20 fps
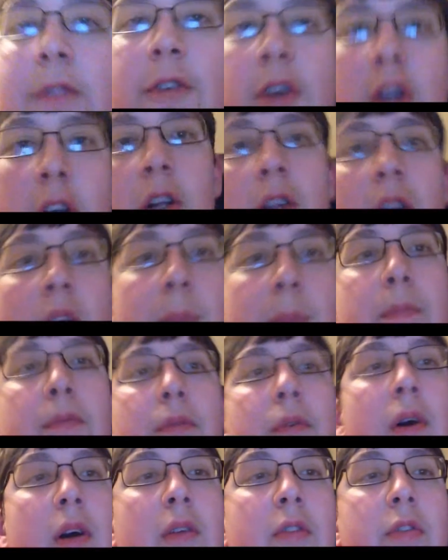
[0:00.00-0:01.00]
The first clip
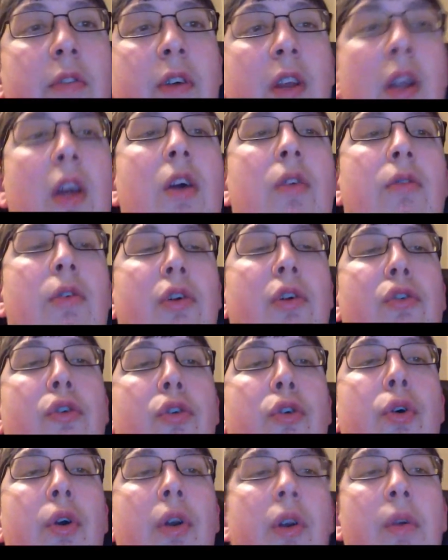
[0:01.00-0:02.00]
of the video was
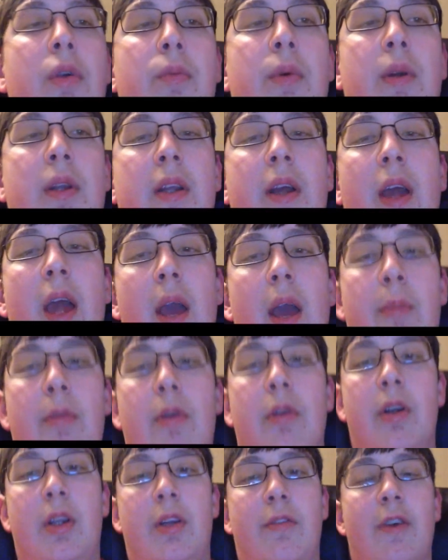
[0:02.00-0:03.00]
recorded with the camera
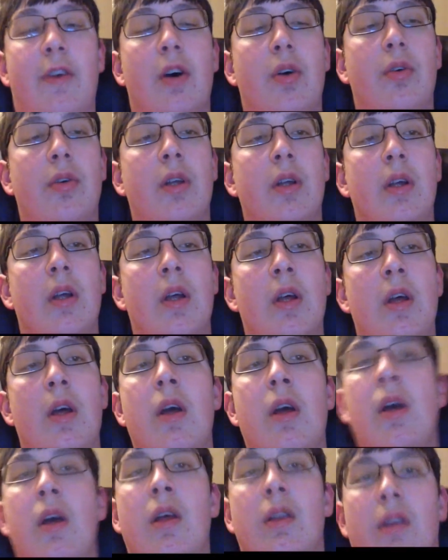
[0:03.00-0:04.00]
with the phone
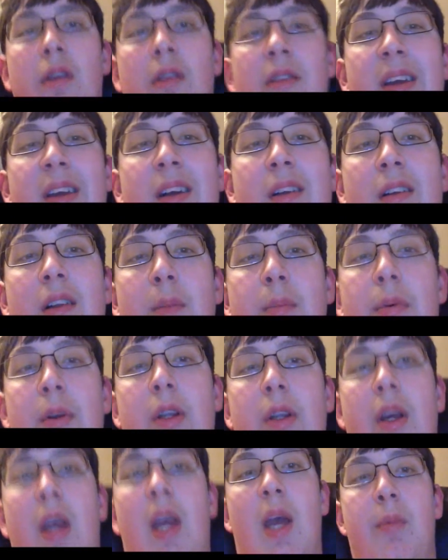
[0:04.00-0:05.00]
and the second clip with
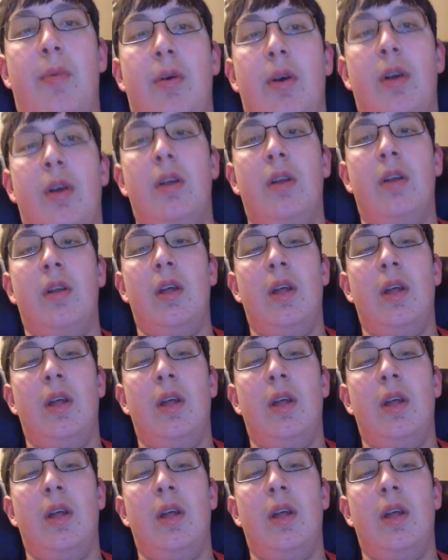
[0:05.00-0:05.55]
the camera.